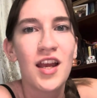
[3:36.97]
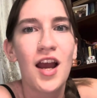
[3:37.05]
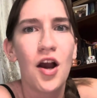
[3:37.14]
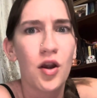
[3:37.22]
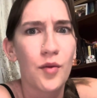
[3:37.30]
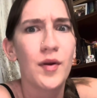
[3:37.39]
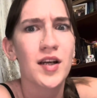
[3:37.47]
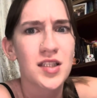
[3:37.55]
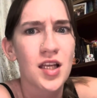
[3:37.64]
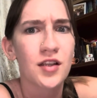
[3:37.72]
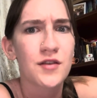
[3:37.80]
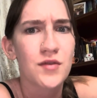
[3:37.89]
how it compares
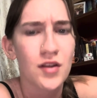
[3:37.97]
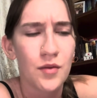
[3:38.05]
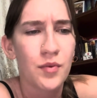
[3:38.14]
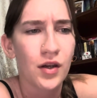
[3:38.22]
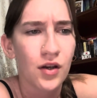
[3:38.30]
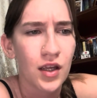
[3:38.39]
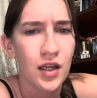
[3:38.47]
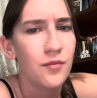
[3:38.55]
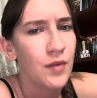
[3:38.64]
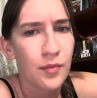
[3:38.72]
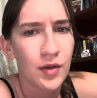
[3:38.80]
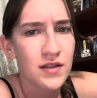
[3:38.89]
to others from the period.
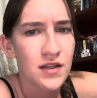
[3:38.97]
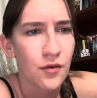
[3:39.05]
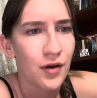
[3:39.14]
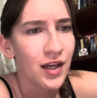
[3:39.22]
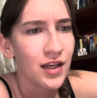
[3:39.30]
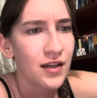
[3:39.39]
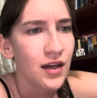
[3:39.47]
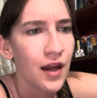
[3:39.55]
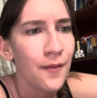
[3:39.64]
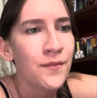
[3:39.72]
My brain's not working today.